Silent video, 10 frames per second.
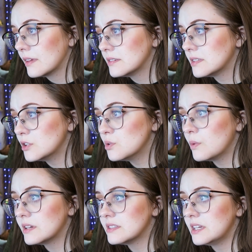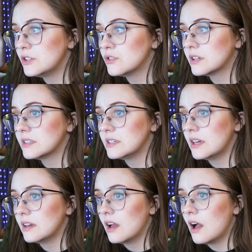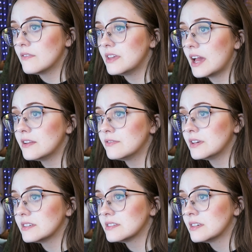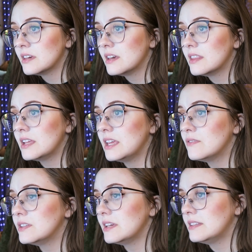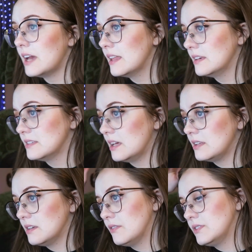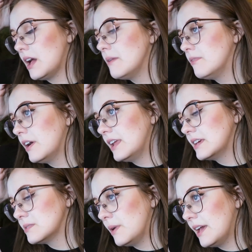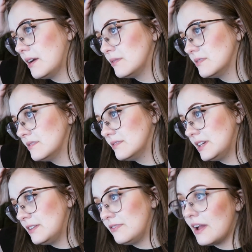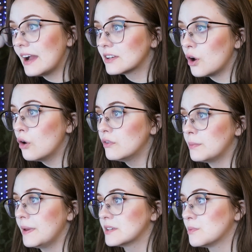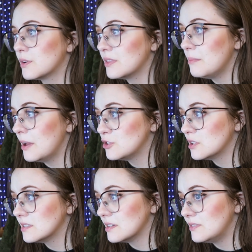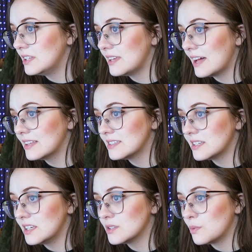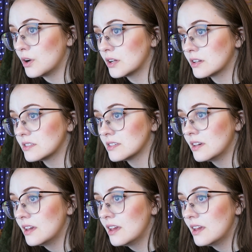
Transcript: Such was the intricacy of the edifice that even Daedalus had a tough time finding his way out. In fact, Ovid makes worthy mentions of Daedalus in his works.